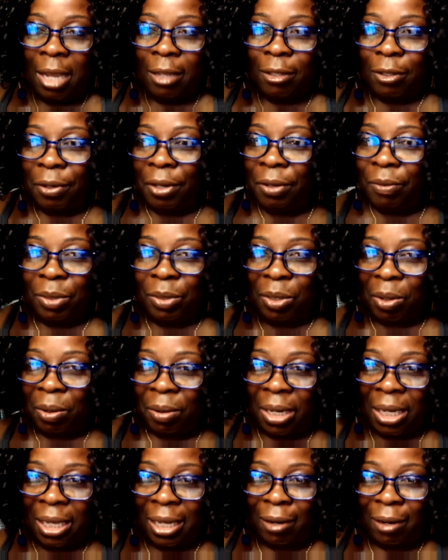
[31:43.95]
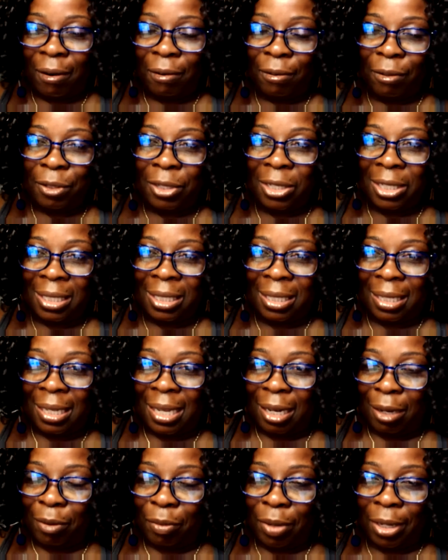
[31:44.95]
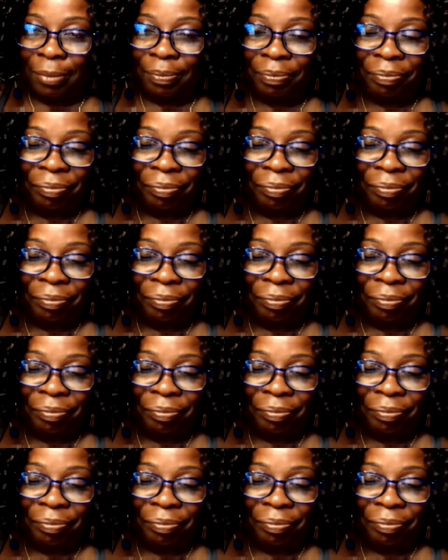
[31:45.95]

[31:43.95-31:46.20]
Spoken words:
So he was already in ROTC anyway.